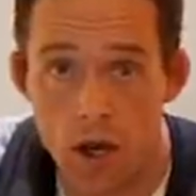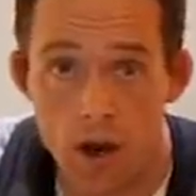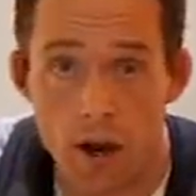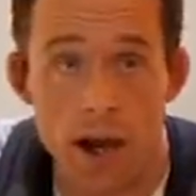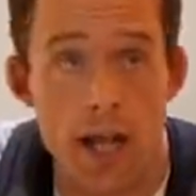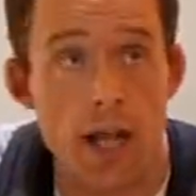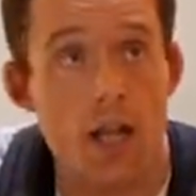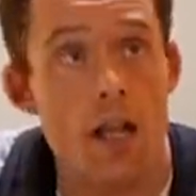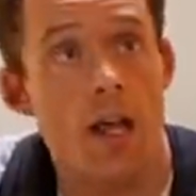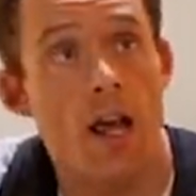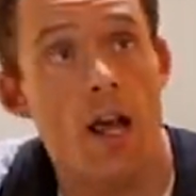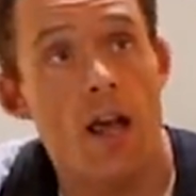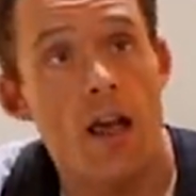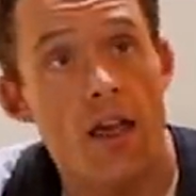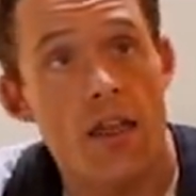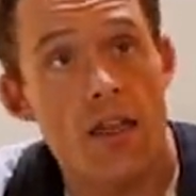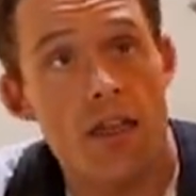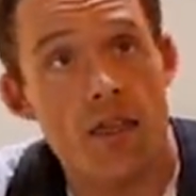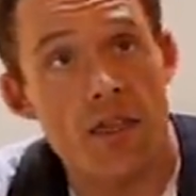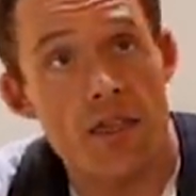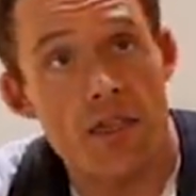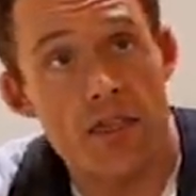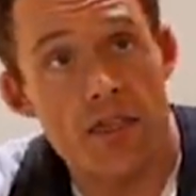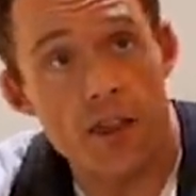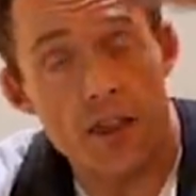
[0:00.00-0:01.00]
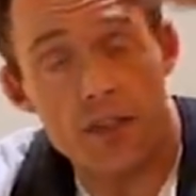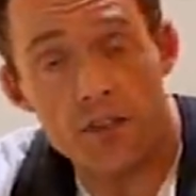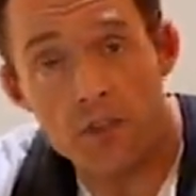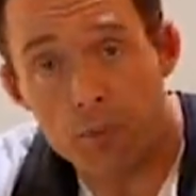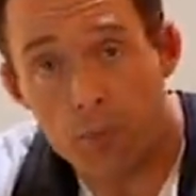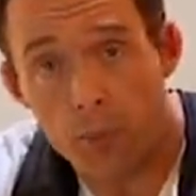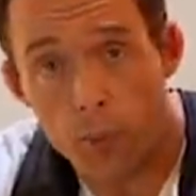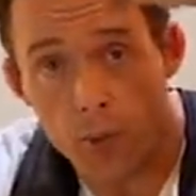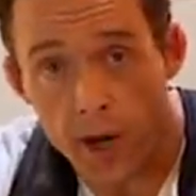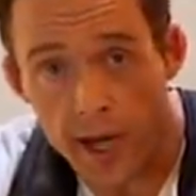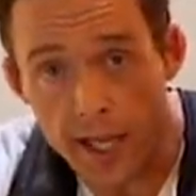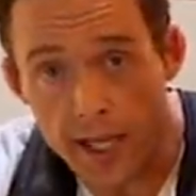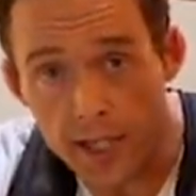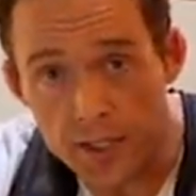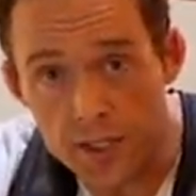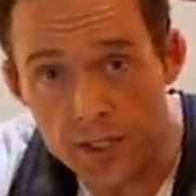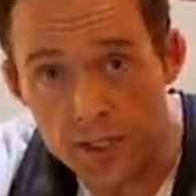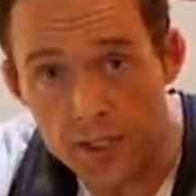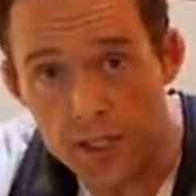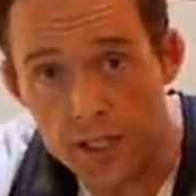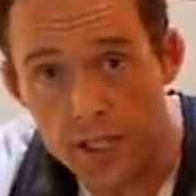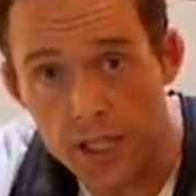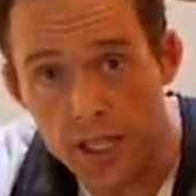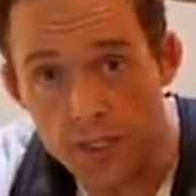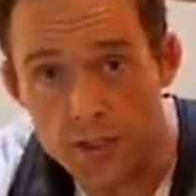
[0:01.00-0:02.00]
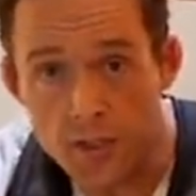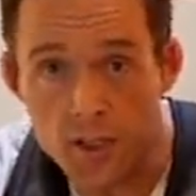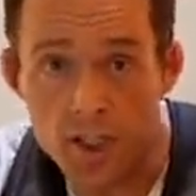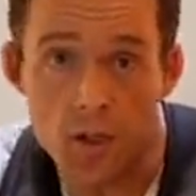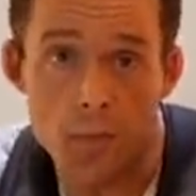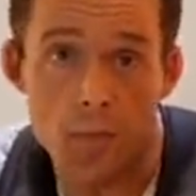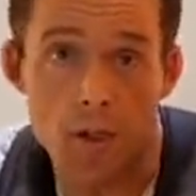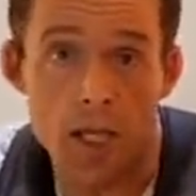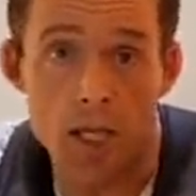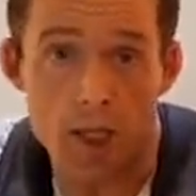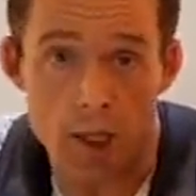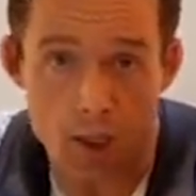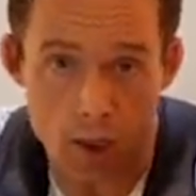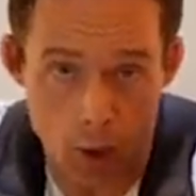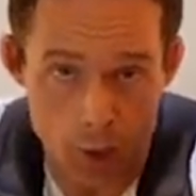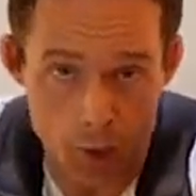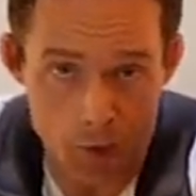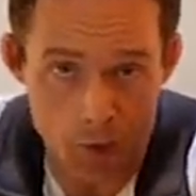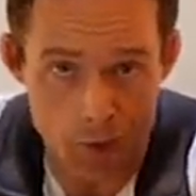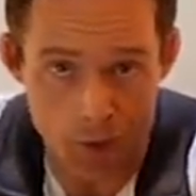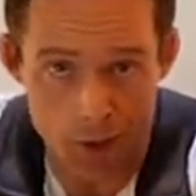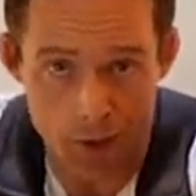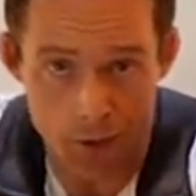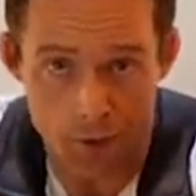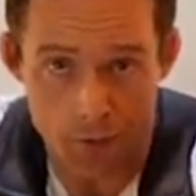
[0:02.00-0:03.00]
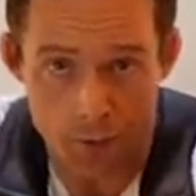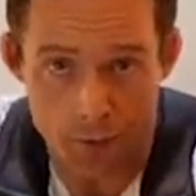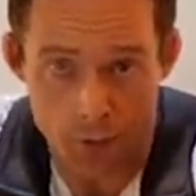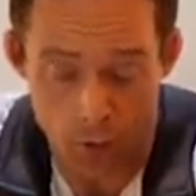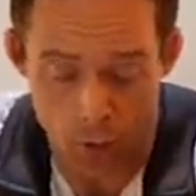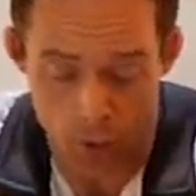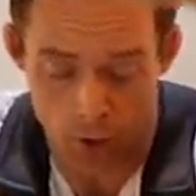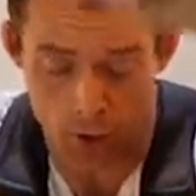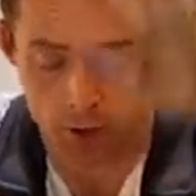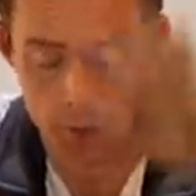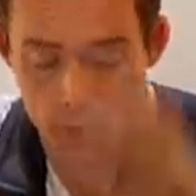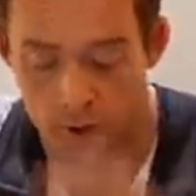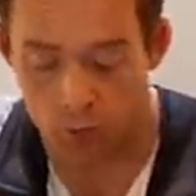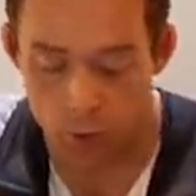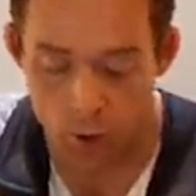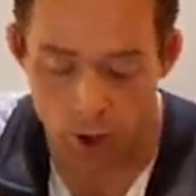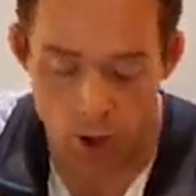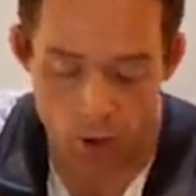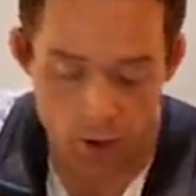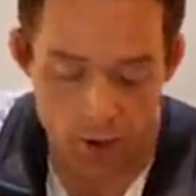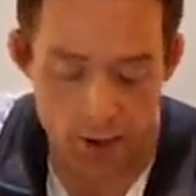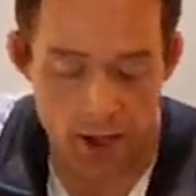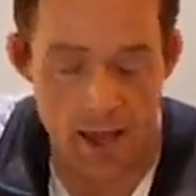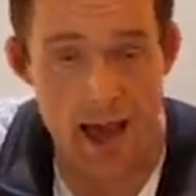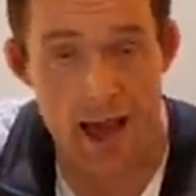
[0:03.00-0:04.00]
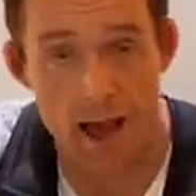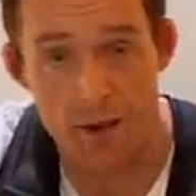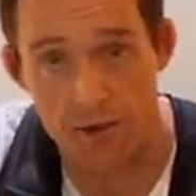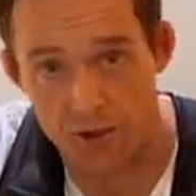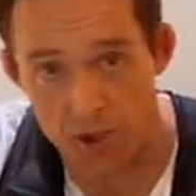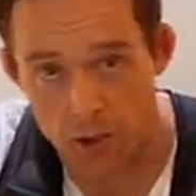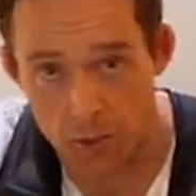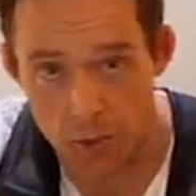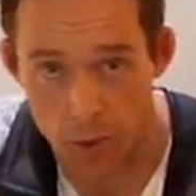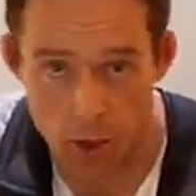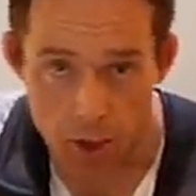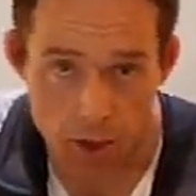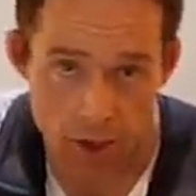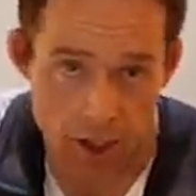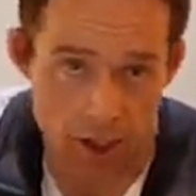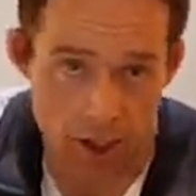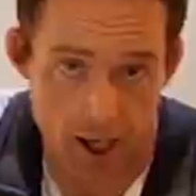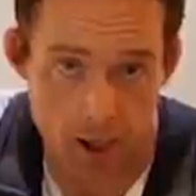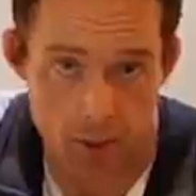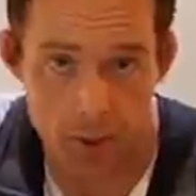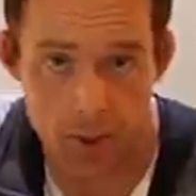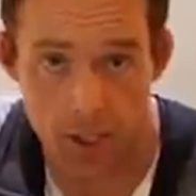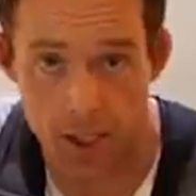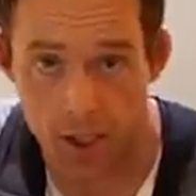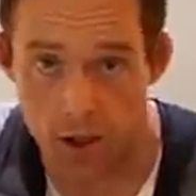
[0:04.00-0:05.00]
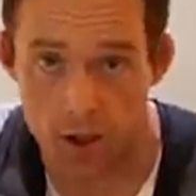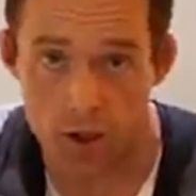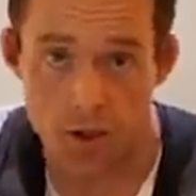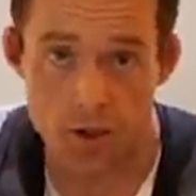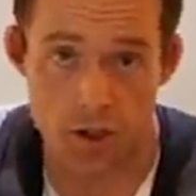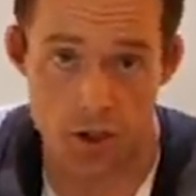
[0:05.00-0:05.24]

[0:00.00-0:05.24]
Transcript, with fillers: All right, this brace is going to be closer to the floor because we already have stability up here.